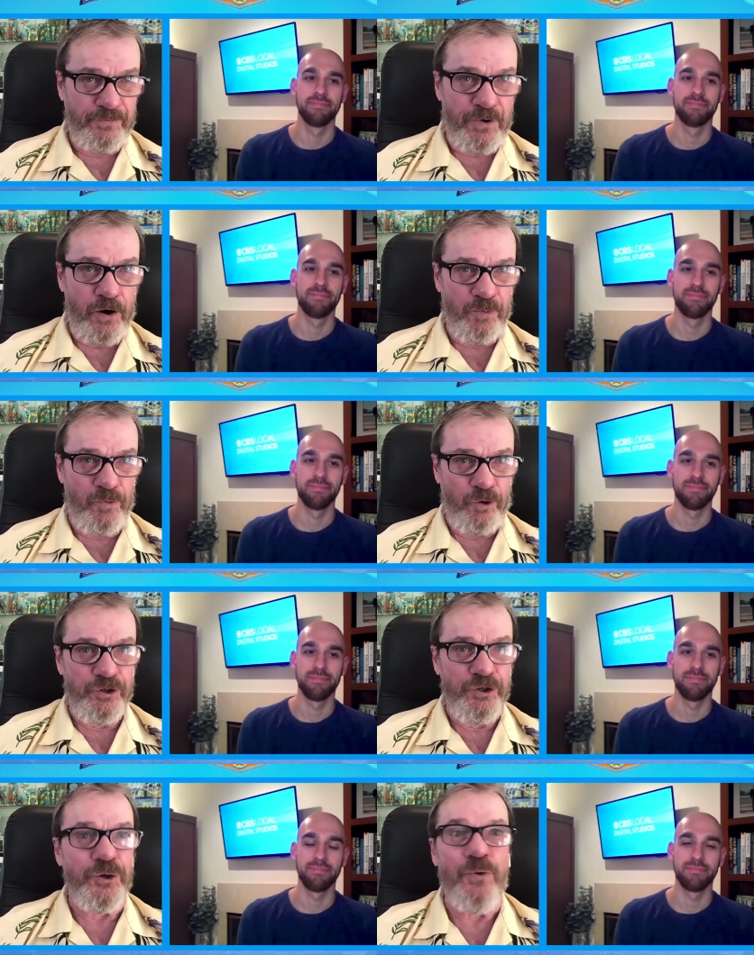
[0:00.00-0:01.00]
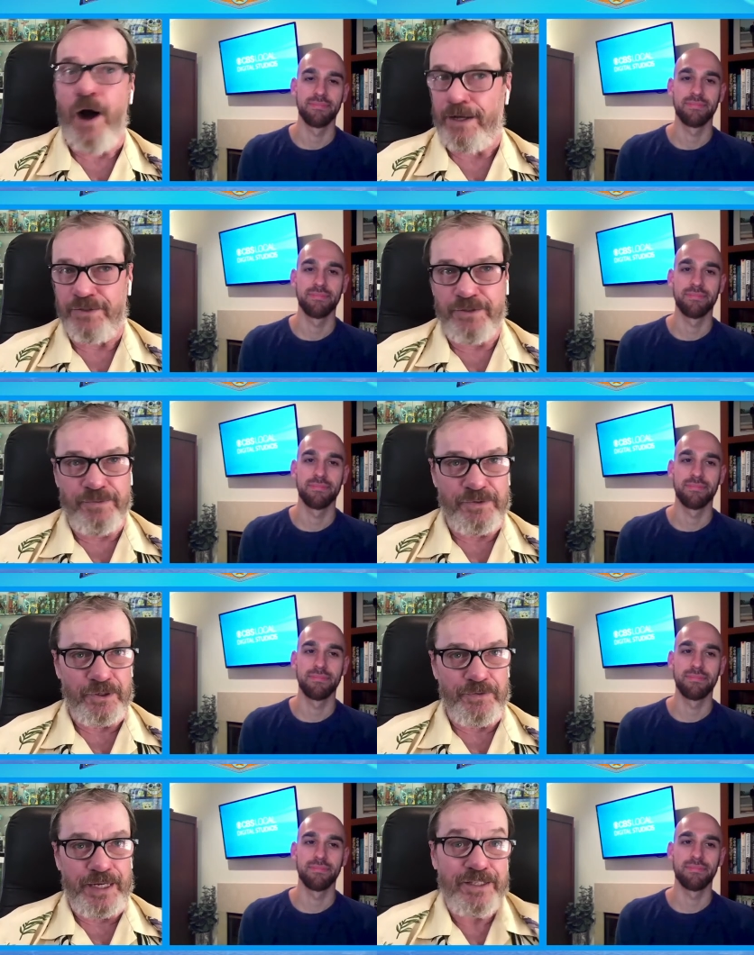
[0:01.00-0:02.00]
Speaker 1: out and far more nuanced.
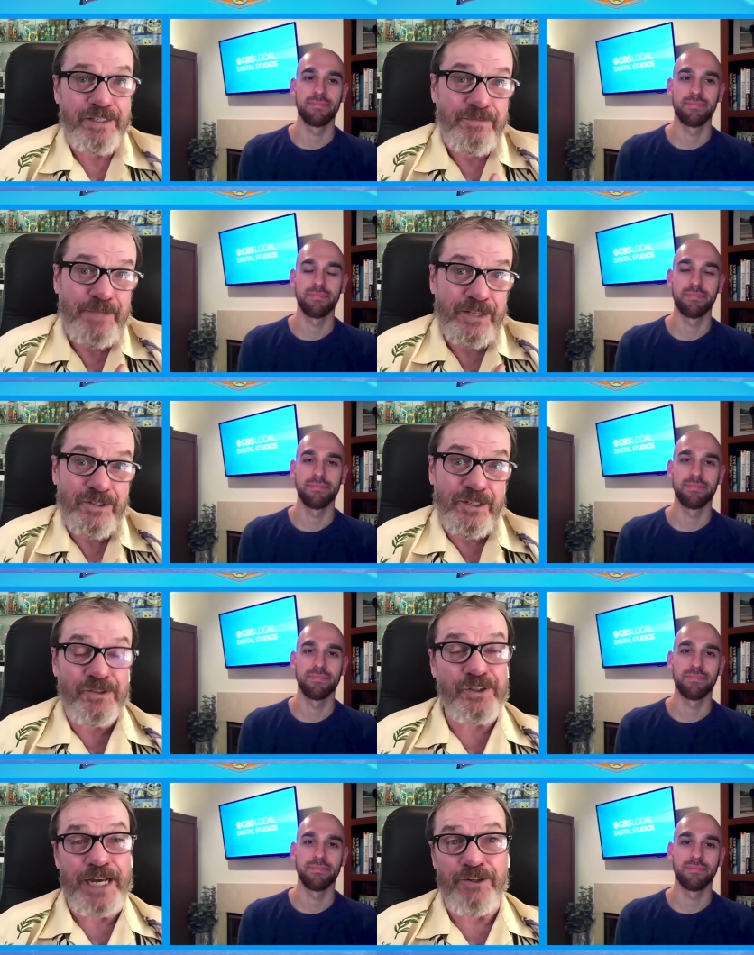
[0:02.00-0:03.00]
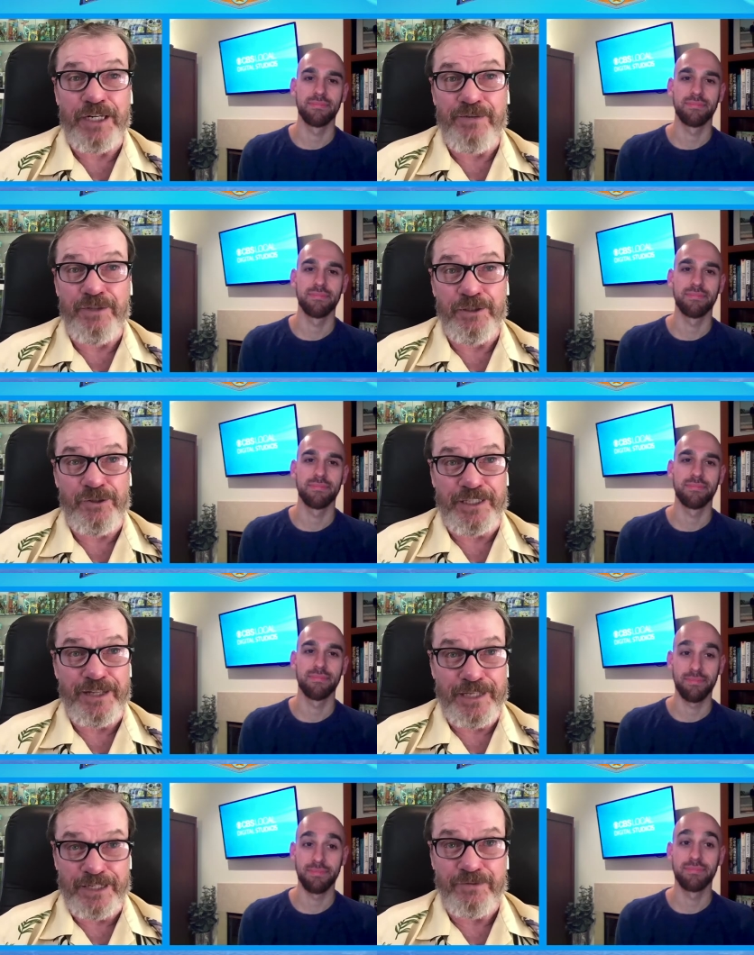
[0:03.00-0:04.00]
So that's that's the standard
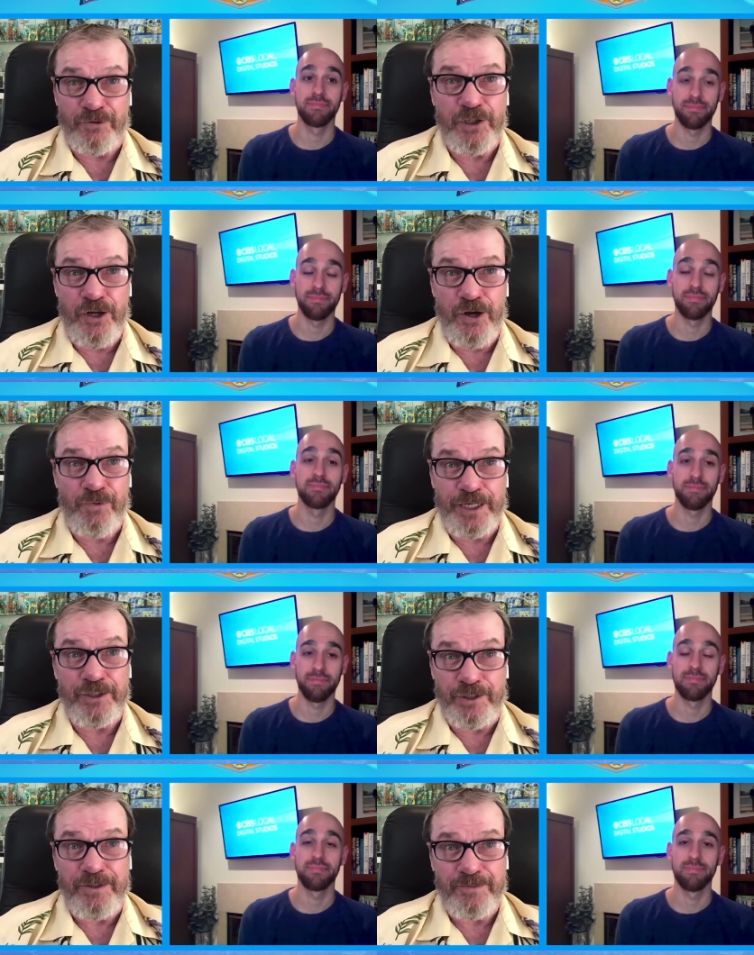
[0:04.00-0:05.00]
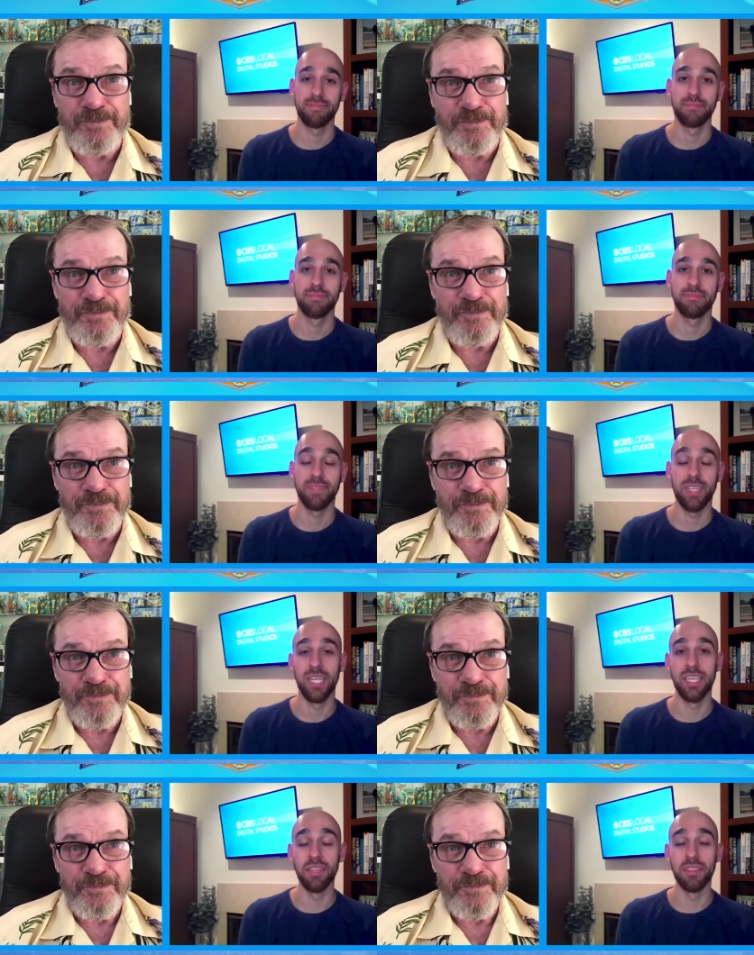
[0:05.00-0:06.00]
evolution, I think, for a long running show.
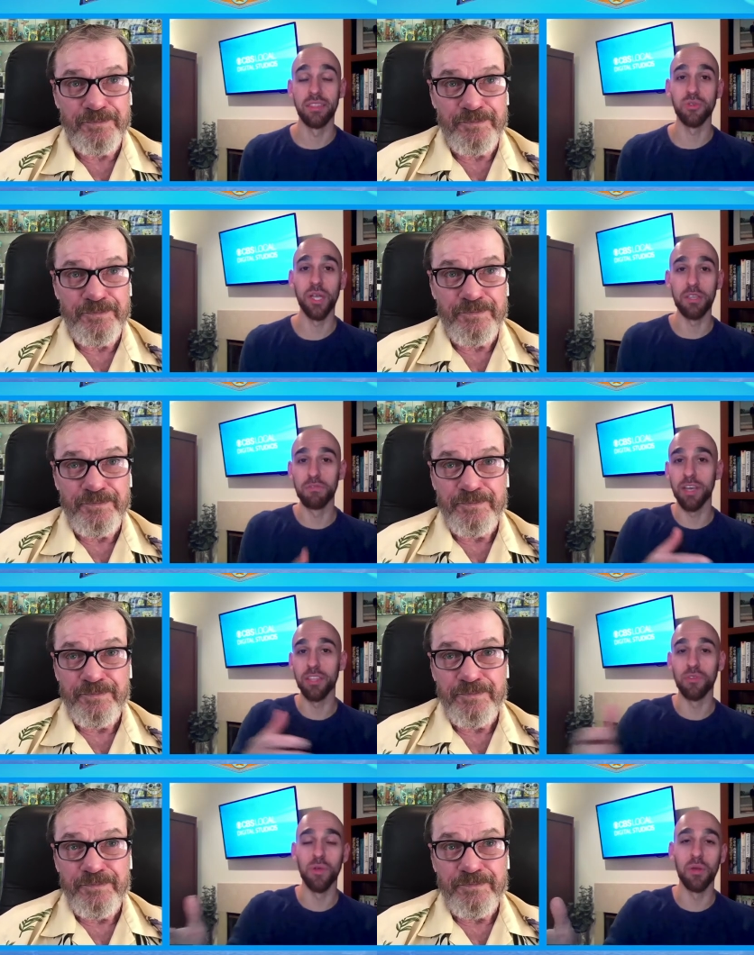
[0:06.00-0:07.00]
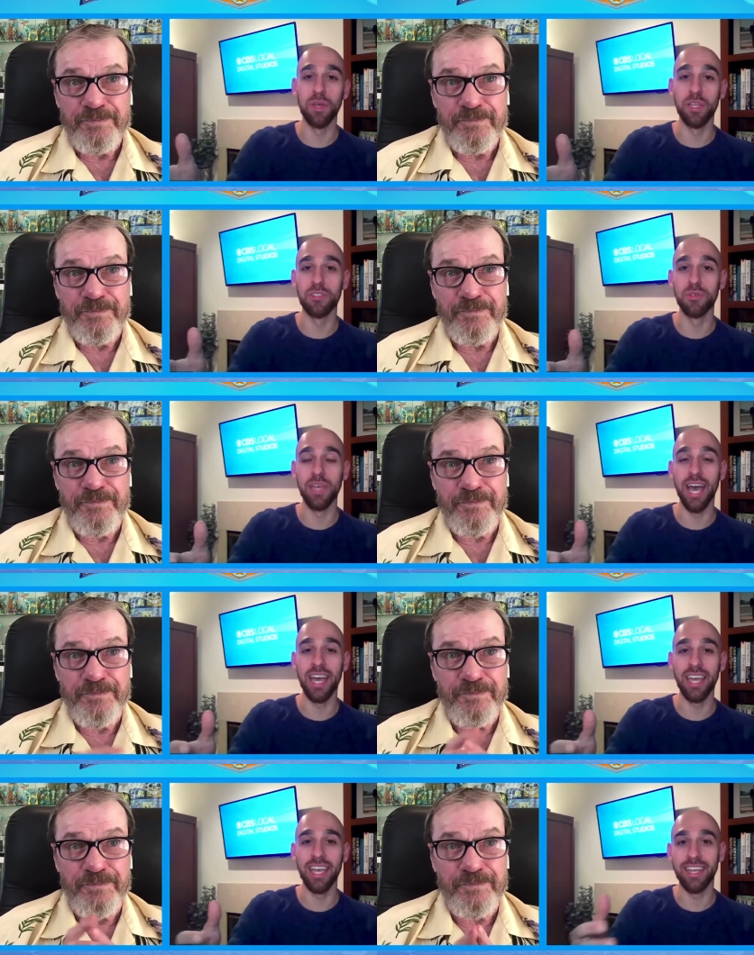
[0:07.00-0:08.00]
Speaker 2: Yeah, I think it's great. You've had the runway to do
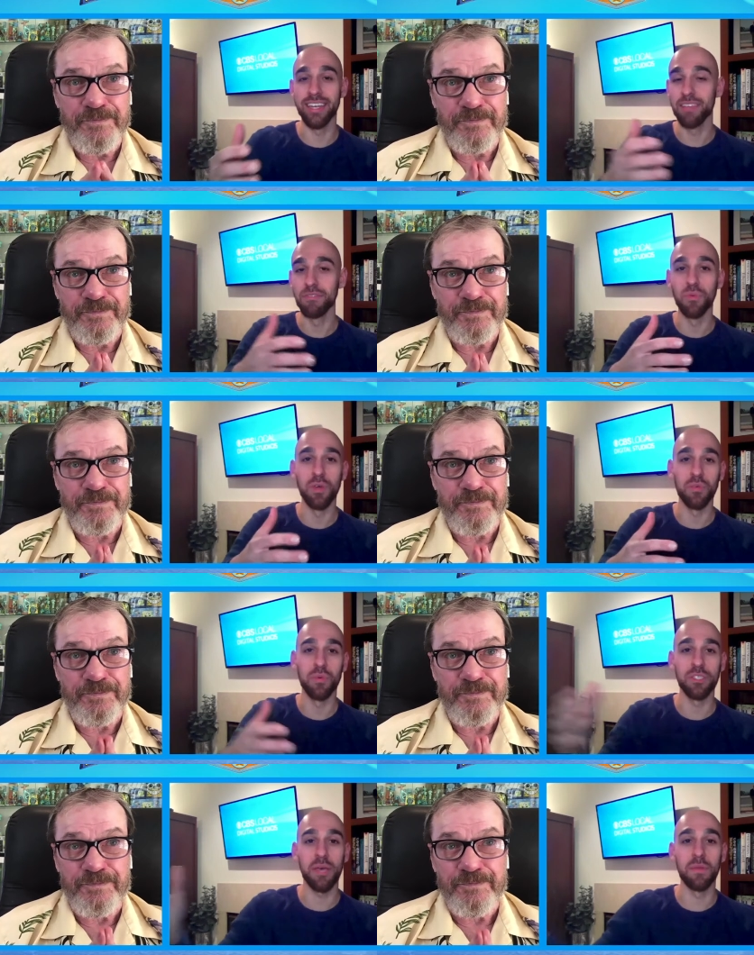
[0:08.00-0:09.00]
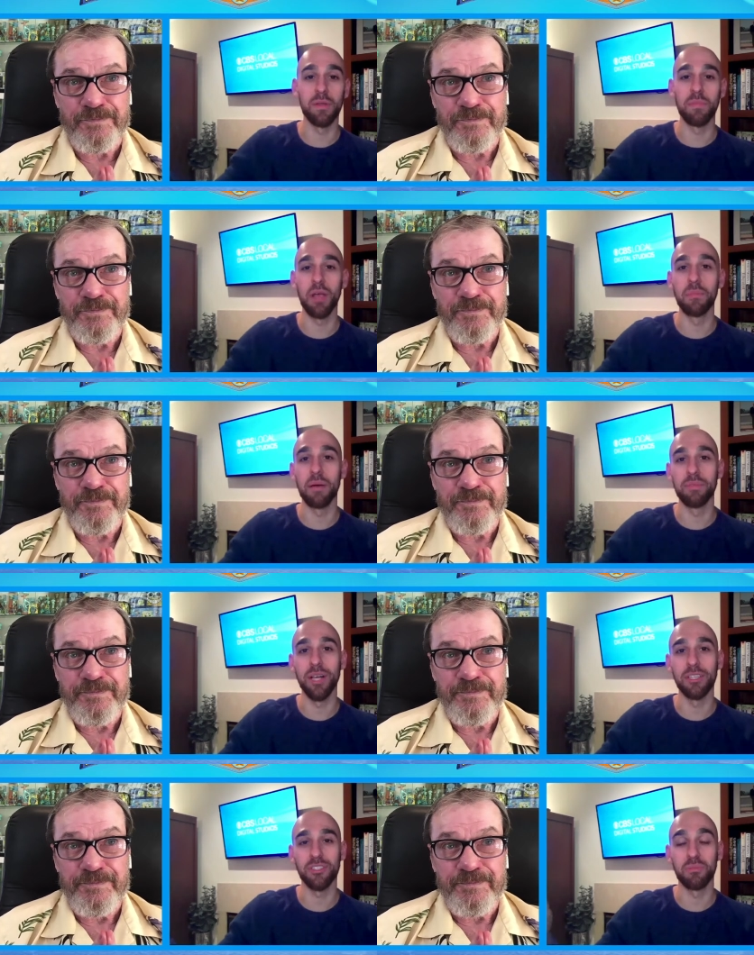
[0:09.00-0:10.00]
that, and even with what's coming to Paramount
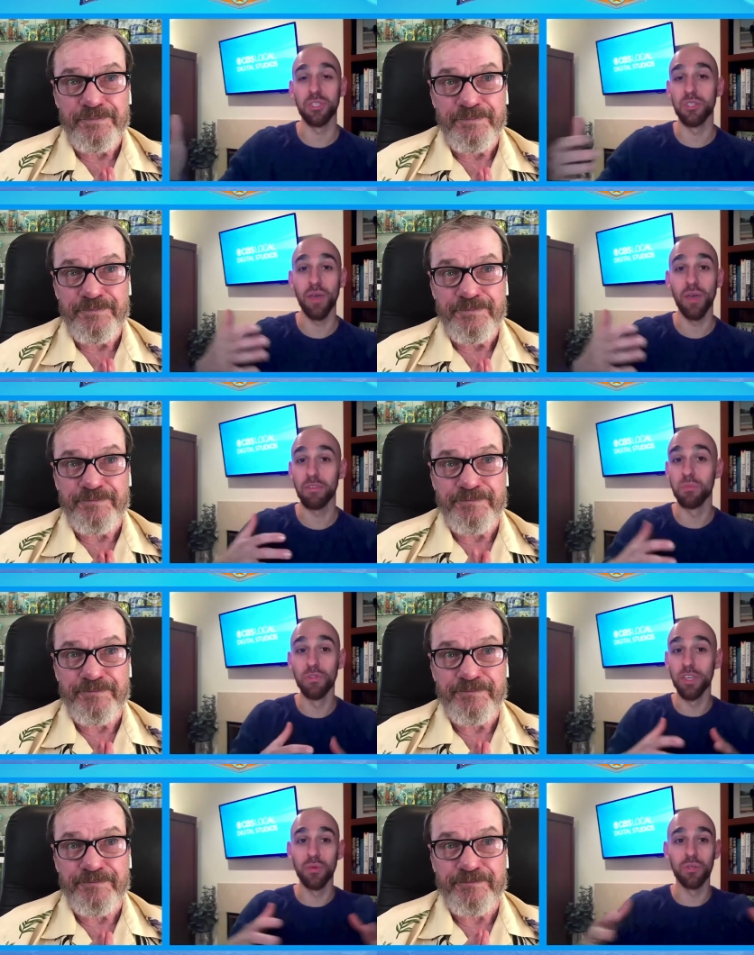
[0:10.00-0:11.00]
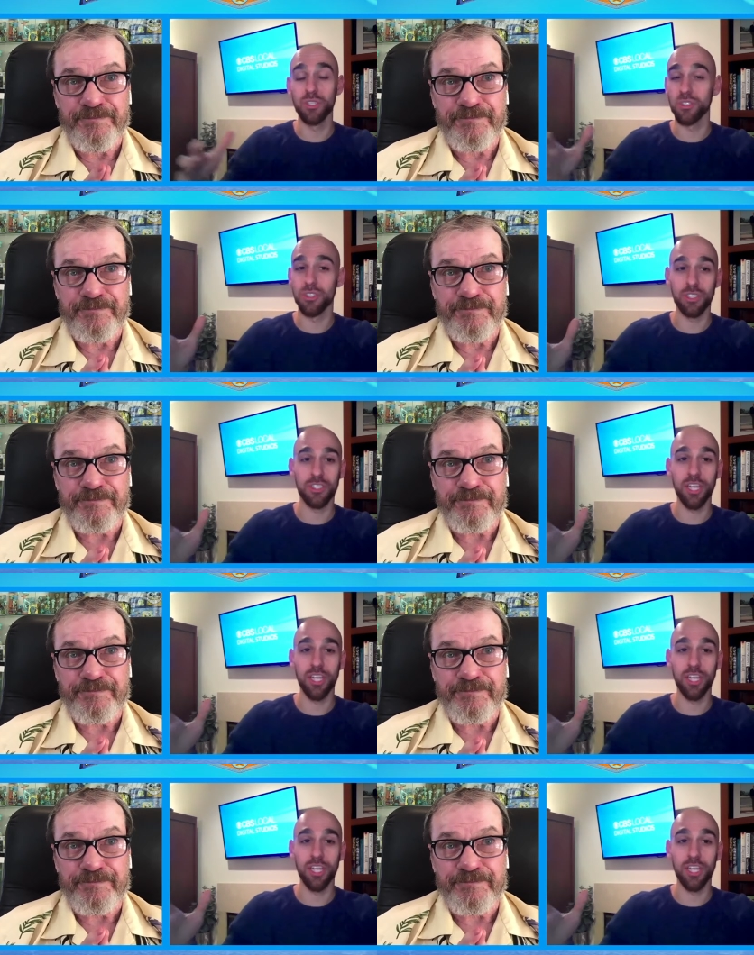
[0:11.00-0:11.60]
Plus, I mean, you have a movie which is an